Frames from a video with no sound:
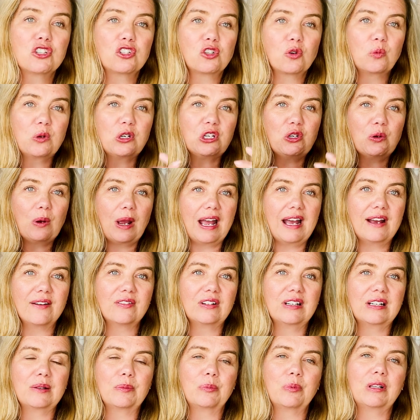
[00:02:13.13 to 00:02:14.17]
So when you have
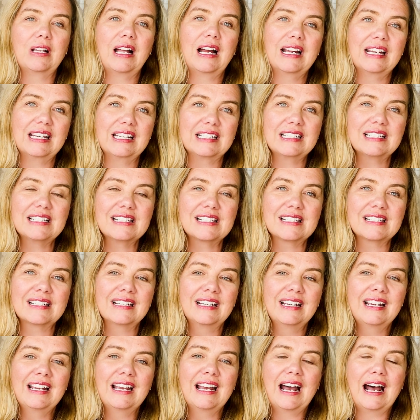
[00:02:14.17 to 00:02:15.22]
an appliance
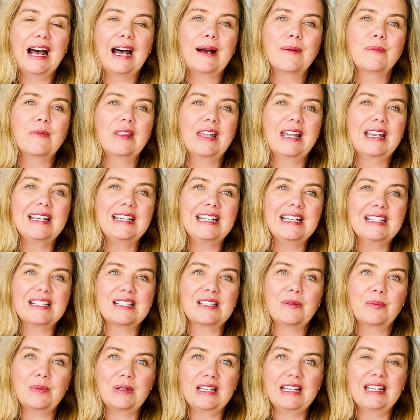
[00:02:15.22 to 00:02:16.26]
um, that needs
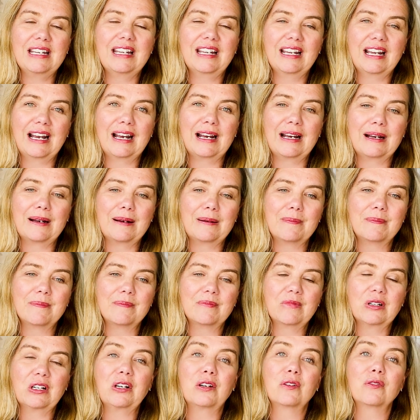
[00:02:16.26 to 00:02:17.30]
to be
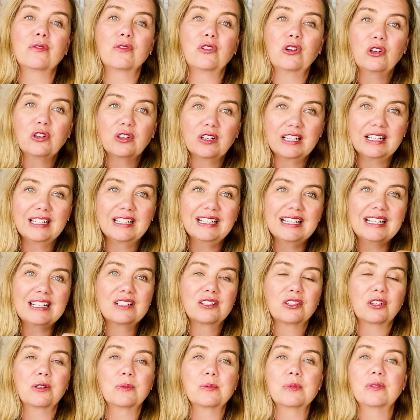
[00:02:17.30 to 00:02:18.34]
um, converted in
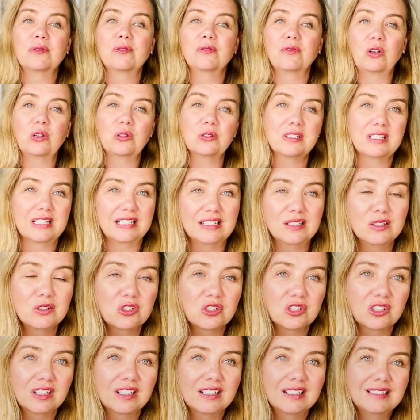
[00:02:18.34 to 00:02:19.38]
terms of
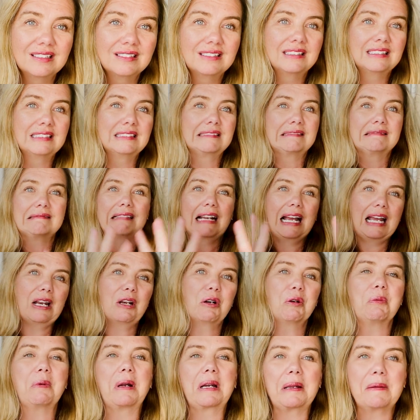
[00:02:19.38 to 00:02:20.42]
voltage, I
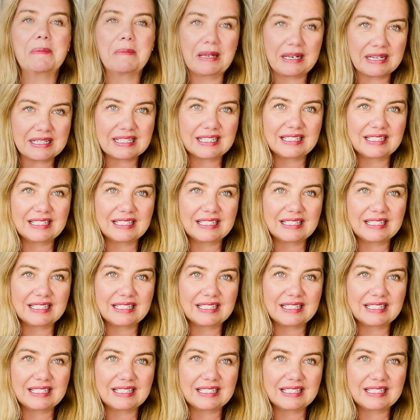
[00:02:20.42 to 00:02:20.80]
don't recommend